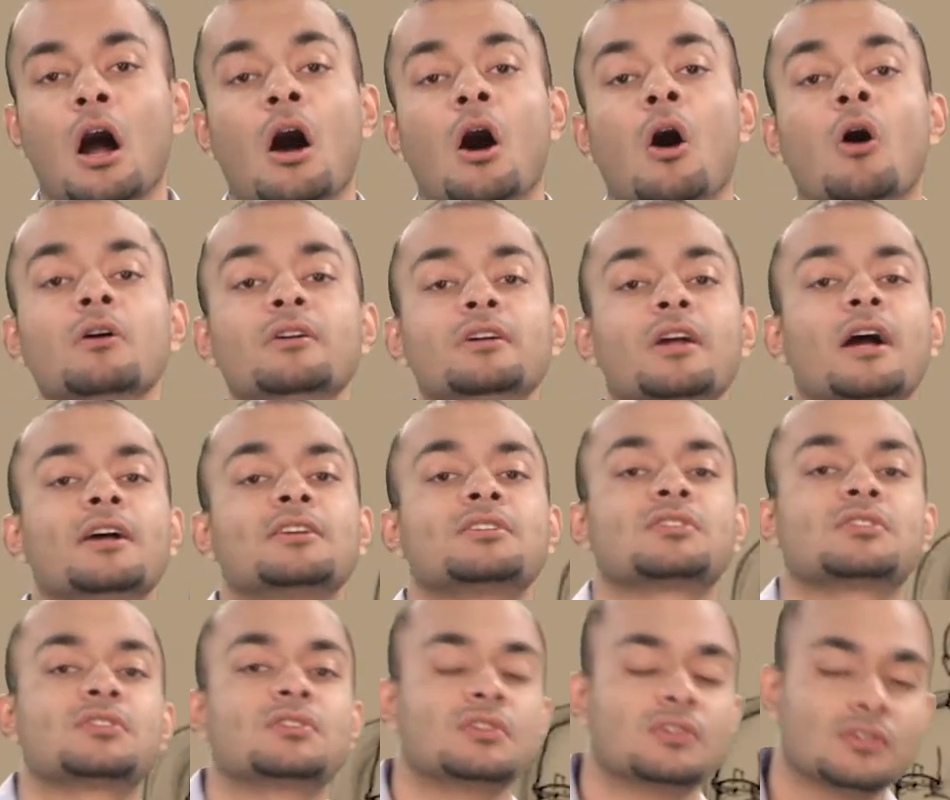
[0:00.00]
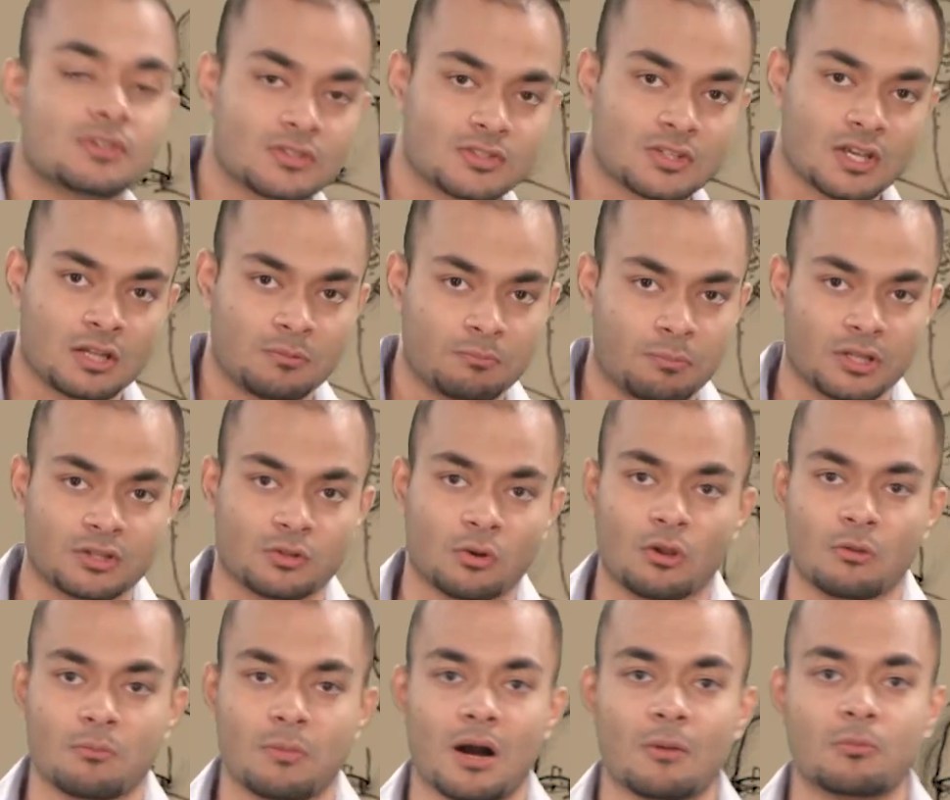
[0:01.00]
Oh yes, said
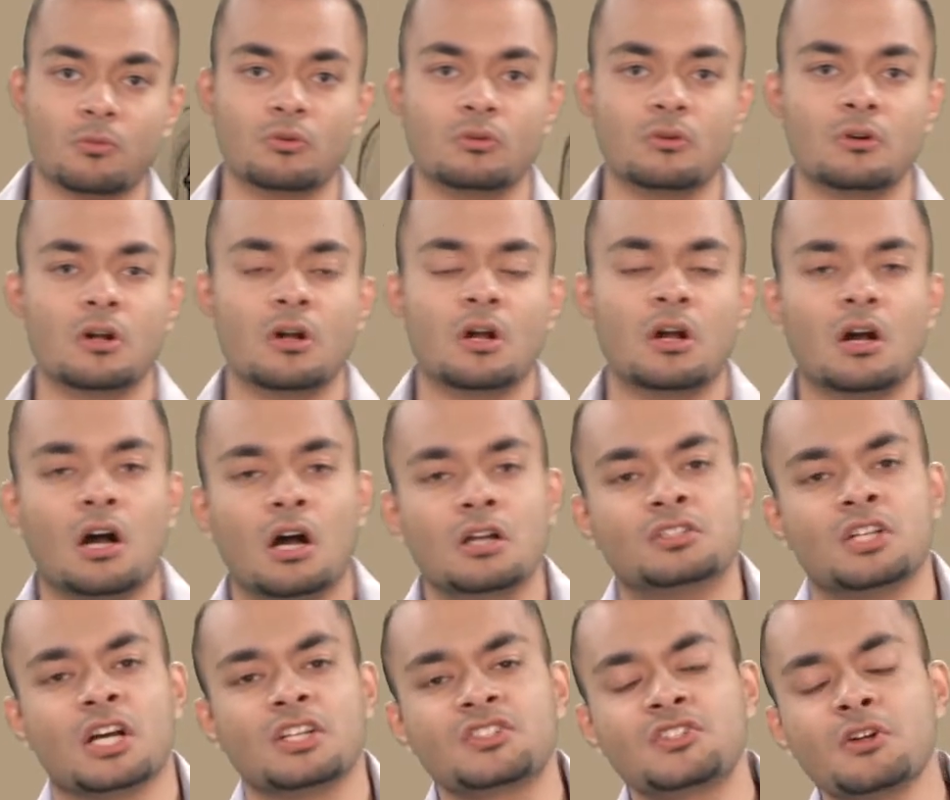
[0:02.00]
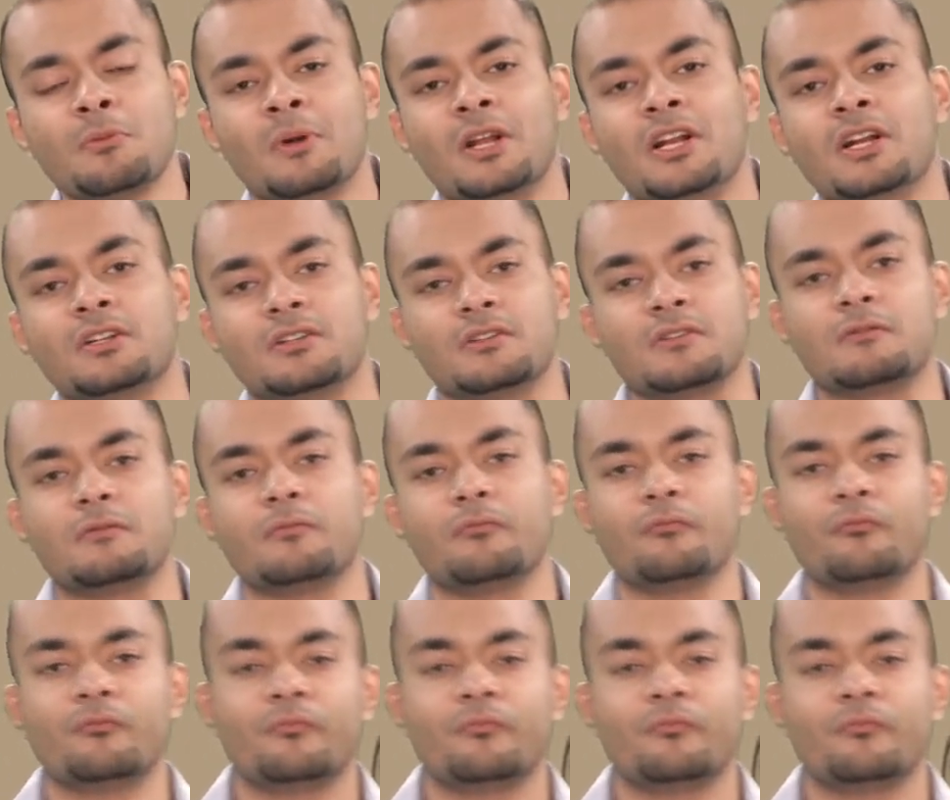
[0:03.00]
Patol Babu. Just a minute.